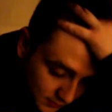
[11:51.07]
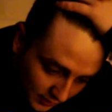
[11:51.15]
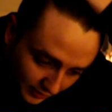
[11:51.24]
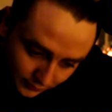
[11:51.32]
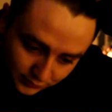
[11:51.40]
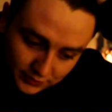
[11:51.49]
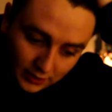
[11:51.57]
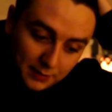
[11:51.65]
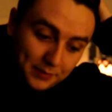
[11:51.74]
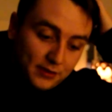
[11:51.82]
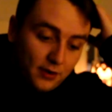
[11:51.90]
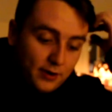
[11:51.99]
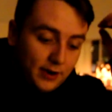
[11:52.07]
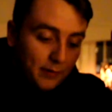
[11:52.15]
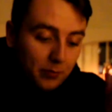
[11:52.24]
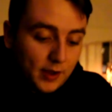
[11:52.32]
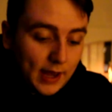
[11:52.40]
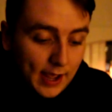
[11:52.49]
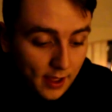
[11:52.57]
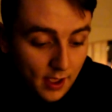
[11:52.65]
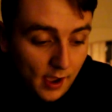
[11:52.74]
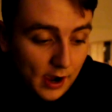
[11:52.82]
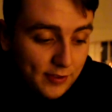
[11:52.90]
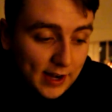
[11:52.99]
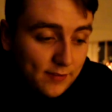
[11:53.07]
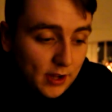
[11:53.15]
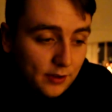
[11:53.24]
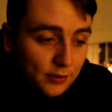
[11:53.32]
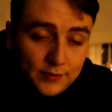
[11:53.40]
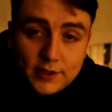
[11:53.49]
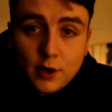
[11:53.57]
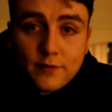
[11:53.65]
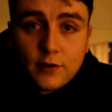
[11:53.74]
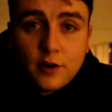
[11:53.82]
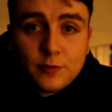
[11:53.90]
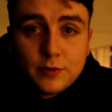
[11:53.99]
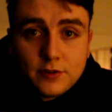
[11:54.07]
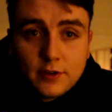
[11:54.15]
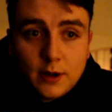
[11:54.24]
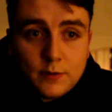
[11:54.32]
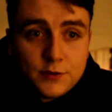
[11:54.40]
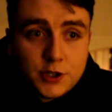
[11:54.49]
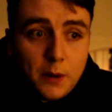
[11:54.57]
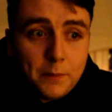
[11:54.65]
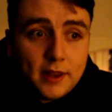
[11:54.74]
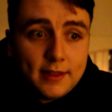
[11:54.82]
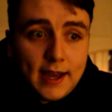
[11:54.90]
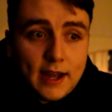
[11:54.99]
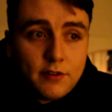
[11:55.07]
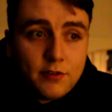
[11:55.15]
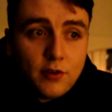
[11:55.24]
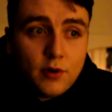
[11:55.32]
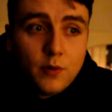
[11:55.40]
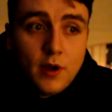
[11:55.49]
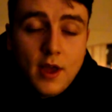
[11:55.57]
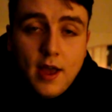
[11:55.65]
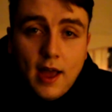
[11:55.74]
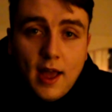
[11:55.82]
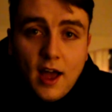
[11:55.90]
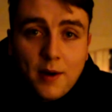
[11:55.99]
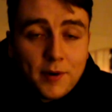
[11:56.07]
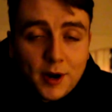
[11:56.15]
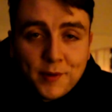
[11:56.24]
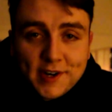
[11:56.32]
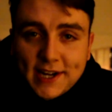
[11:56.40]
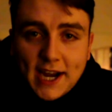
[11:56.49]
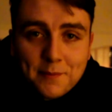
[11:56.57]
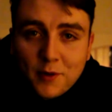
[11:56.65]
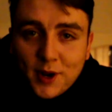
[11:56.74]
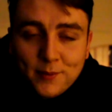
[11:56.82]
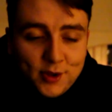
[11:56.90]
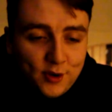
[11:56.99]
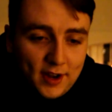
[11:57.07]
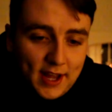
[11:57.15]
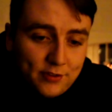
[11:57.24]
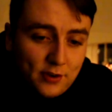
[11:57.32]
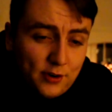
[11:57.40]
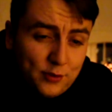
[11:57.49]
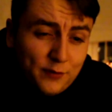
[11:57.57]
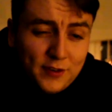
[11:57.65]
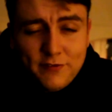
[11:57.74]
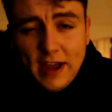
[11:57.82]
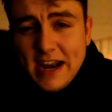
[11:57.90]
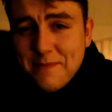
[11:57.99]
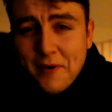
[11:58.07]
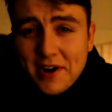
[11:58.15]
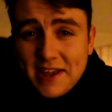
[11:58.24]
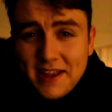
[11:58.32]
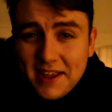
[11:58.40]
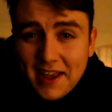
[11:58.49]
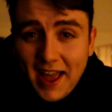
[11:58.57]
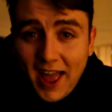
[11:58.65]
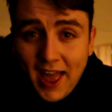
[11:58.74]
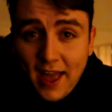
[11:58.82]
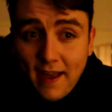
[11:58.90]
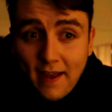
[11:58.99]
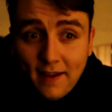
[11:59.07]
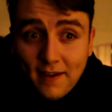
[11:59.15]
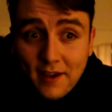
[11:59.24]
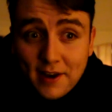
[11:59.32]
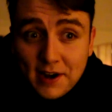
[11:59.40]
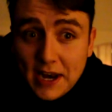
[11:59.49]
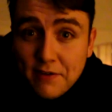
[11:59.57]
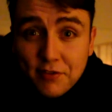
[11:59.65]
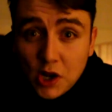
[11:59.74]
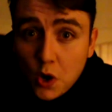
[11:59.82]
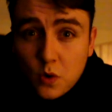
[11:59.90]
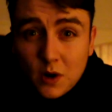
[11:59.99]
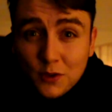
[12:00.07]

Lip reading: Sorry, there's just knocking on my door there. But I still have a lot of stuff to do for Christmas in terms of shopping and that. So I'm going to bring the camera when I'm doing all that sort of stuff. And if anybody lives local